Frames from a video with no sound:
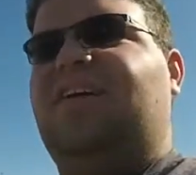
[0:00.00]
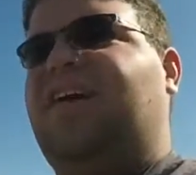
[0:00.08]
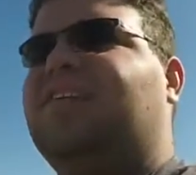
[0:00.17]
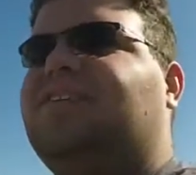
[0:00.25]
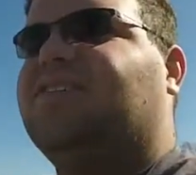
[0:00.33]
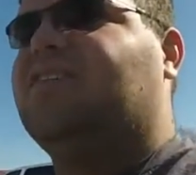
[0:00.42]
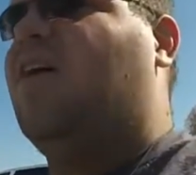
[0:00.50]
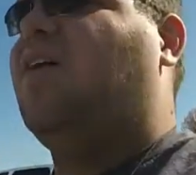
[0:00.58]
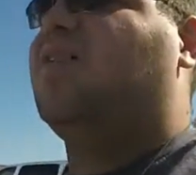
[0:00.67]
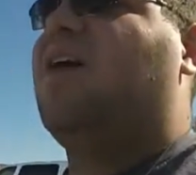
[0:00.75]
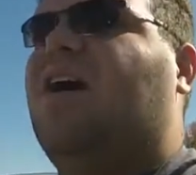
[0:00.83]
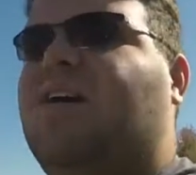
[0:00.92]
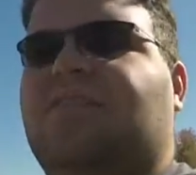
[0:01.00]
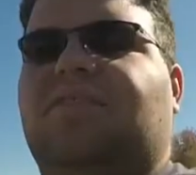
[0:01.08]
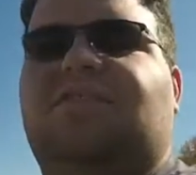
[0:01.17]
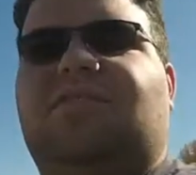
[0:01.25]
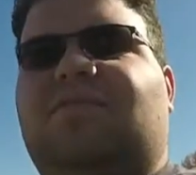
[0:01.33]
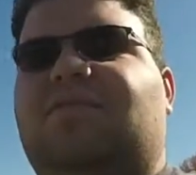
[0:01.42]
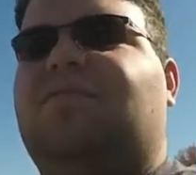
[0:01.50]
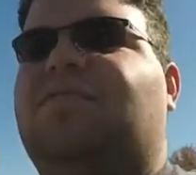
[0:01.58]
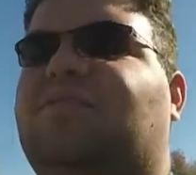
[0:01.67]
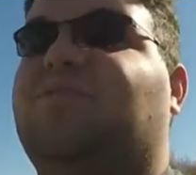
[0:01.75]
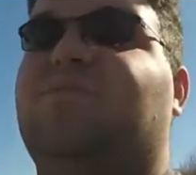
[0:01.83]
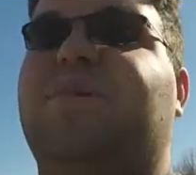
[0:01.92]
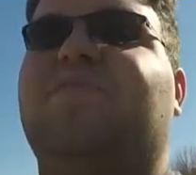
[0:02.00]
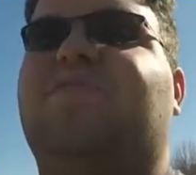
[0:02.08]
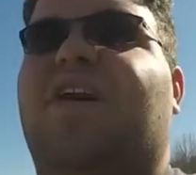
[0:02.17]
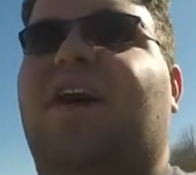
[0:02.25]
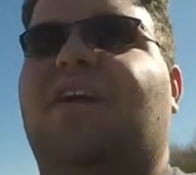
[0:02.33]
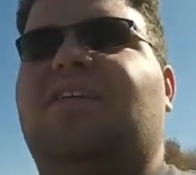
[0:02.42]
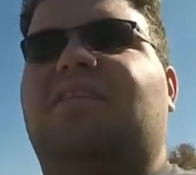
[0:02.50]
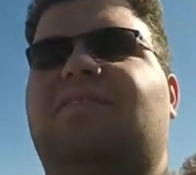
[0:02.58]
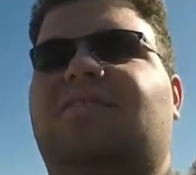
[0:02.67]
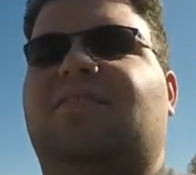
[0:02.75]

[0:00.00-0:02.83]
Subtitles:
and it's just all gone. It was a big fire.